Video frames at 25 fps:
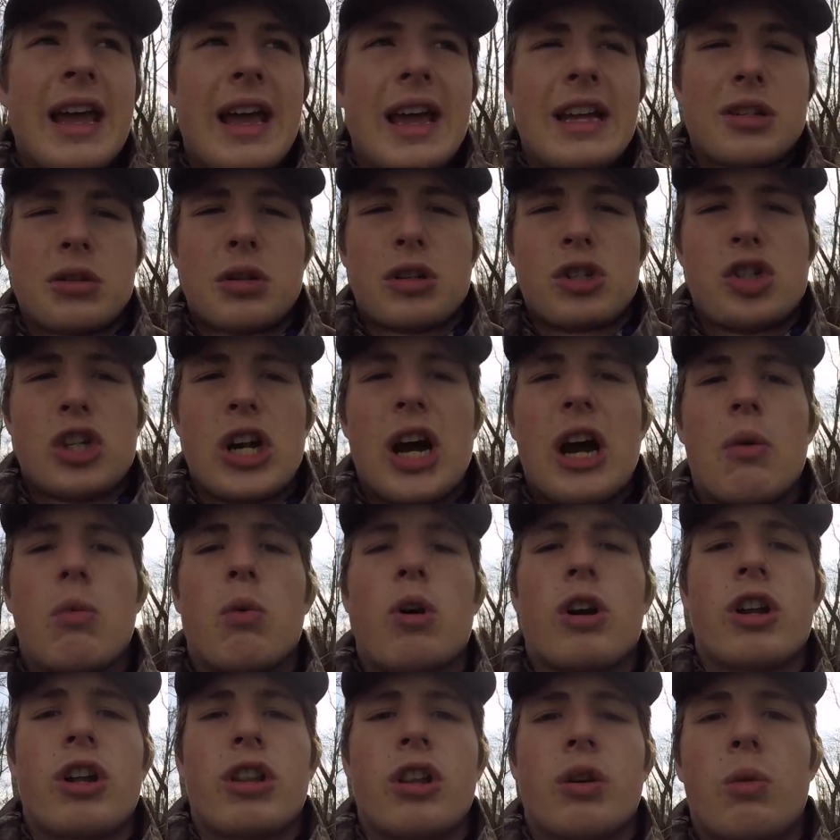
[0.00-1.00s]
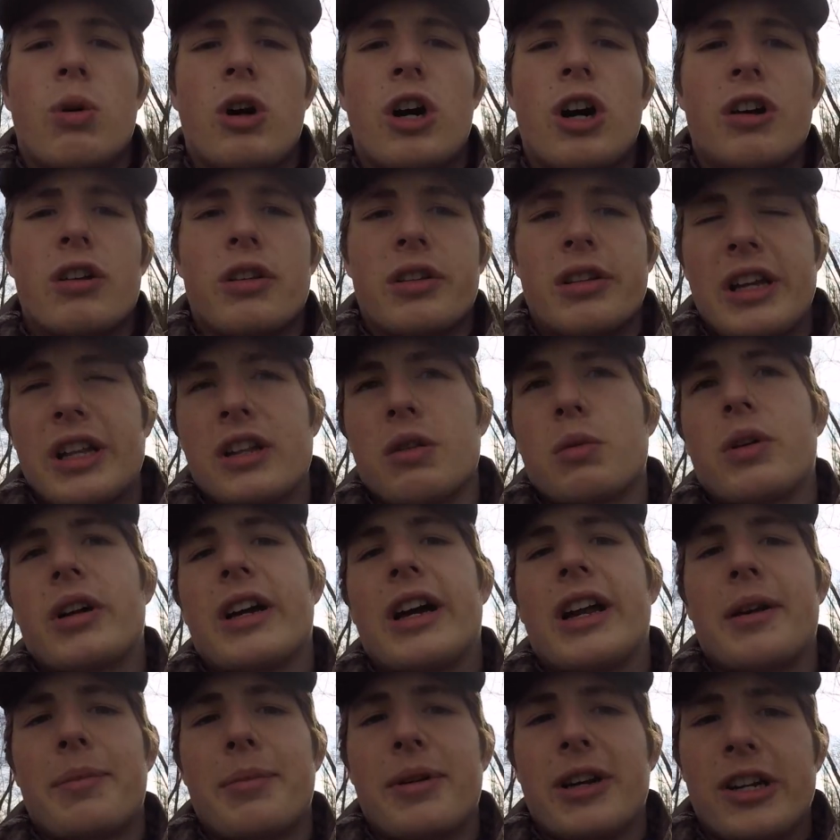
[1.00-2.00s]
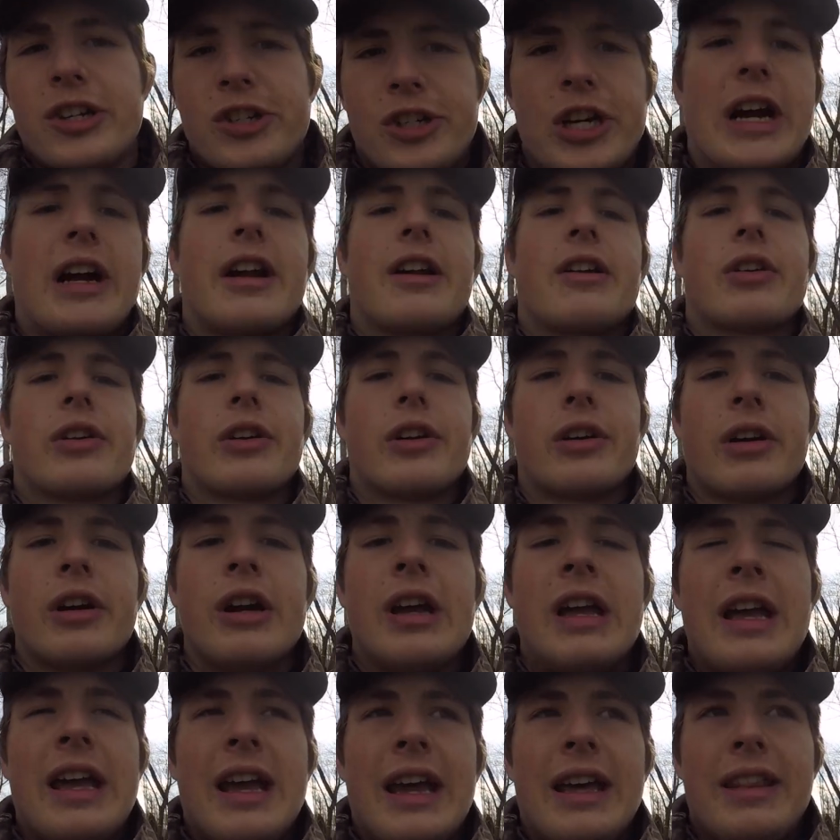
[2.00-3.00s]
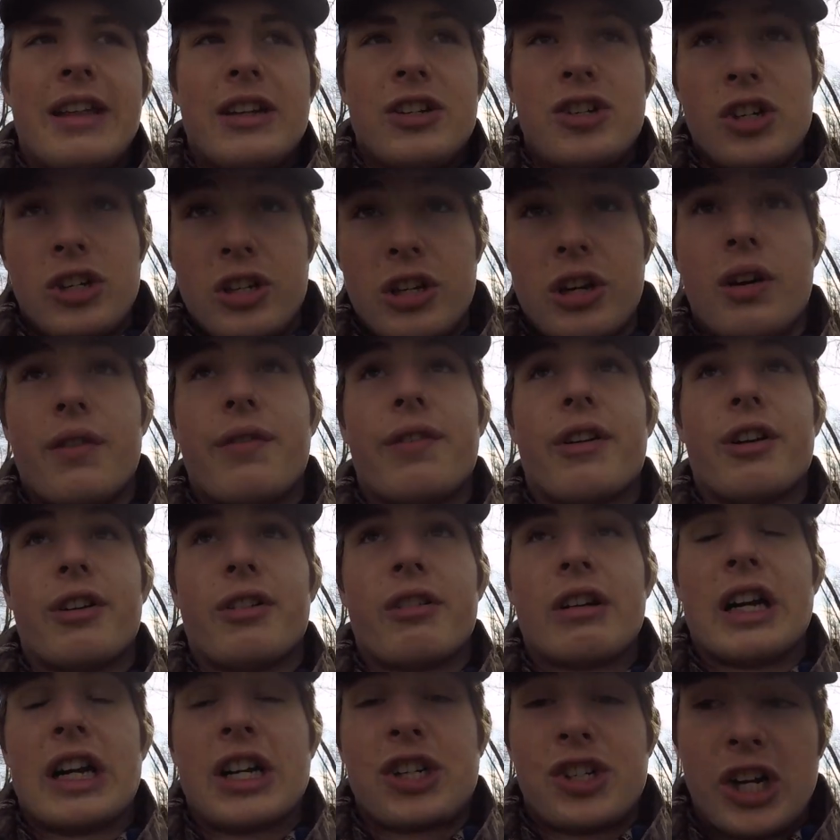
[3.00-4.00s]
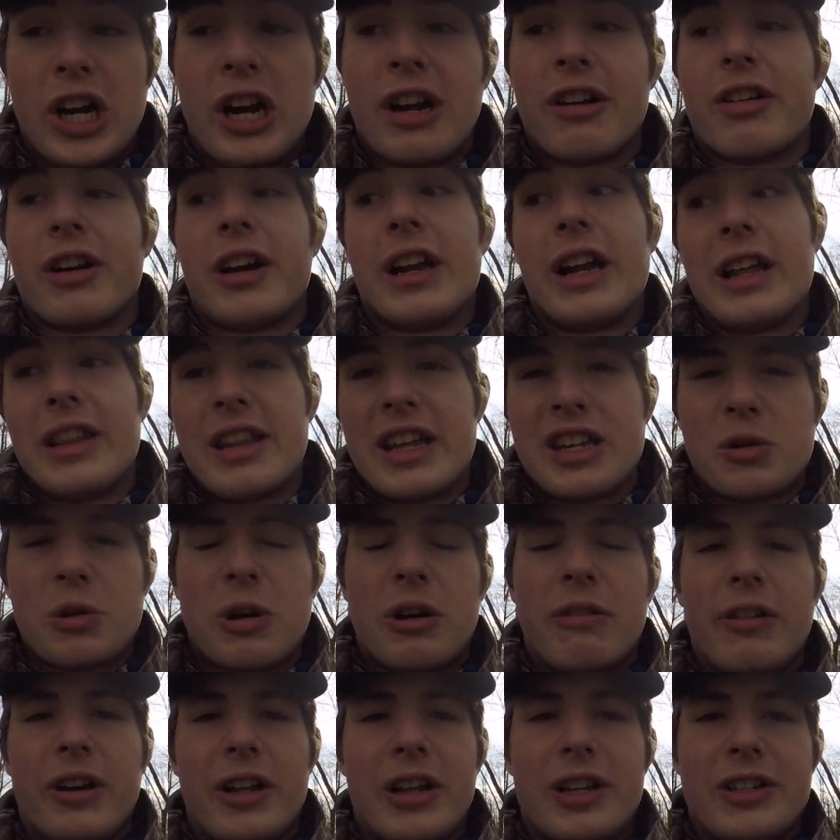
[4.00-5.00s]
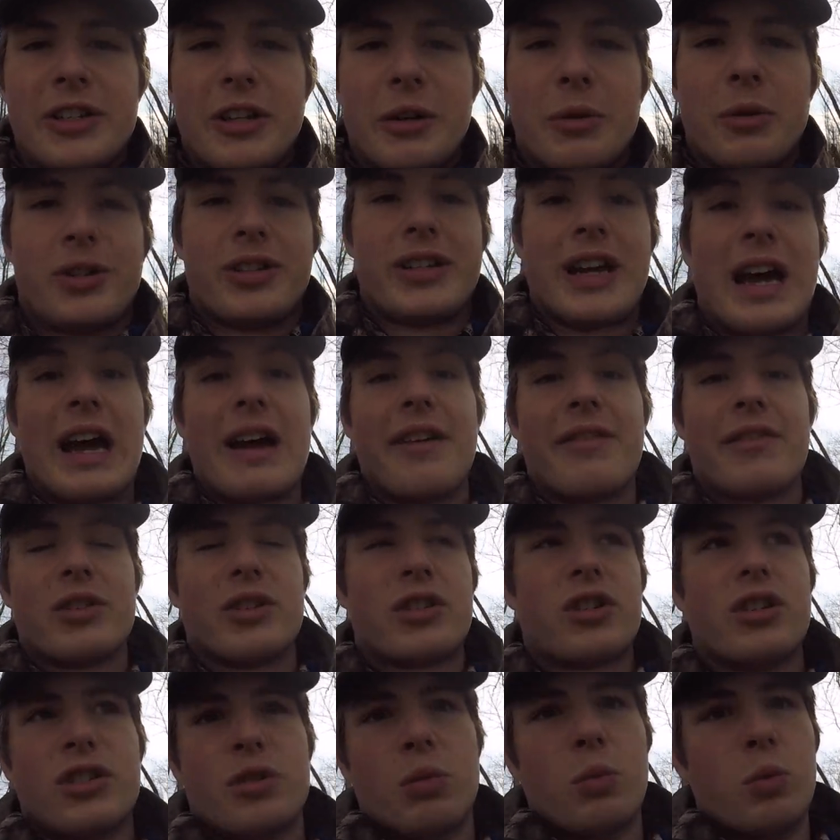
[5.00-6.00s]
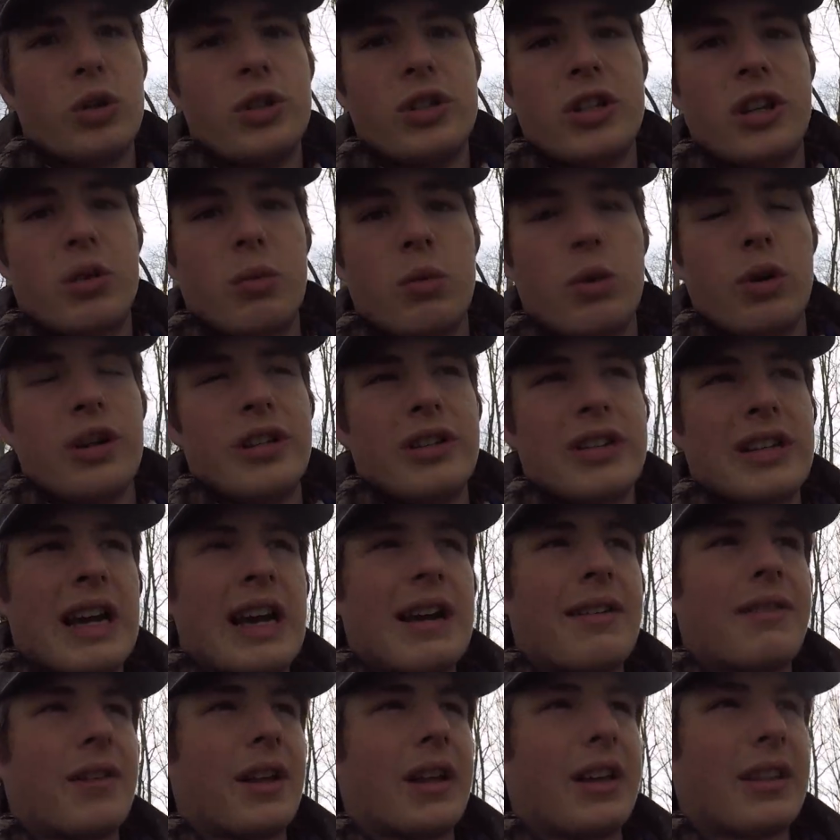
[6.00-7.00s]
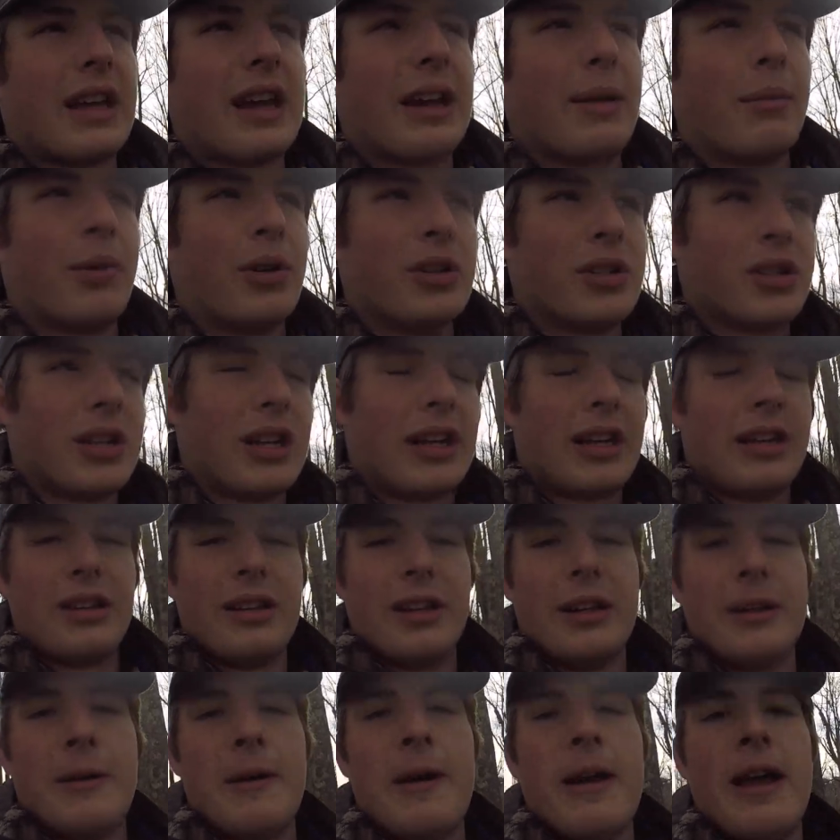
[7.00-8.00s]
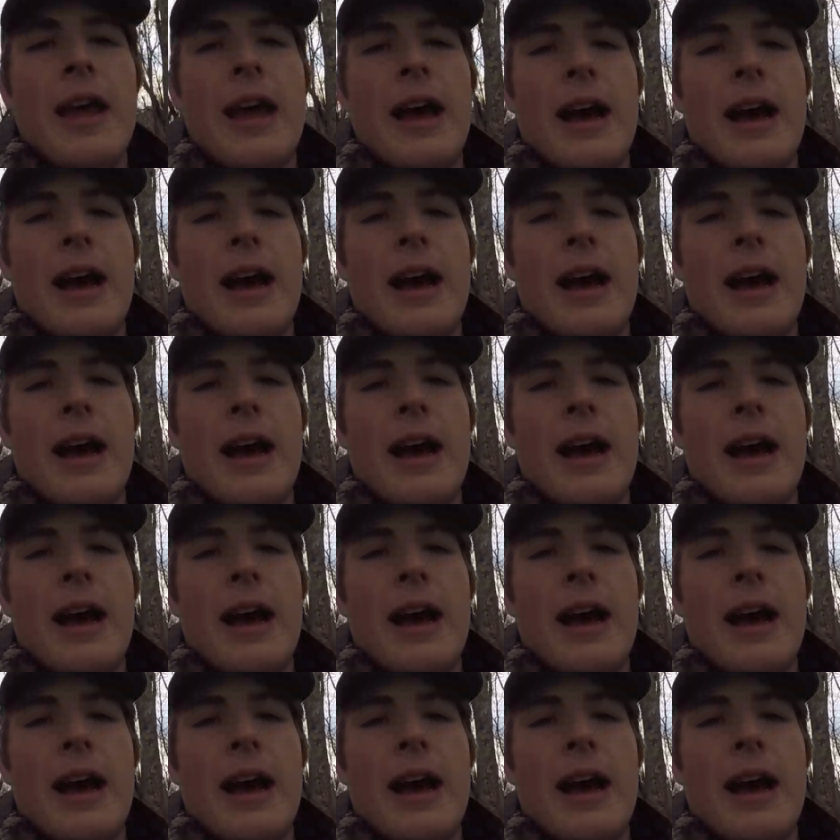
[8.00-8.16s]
And so I shot one on the water, and the other one got up, and I shot her, and then she dove under, and I shot her again. That's when I realized they were divers, because a wood duck wouldn't dive like that, most likely.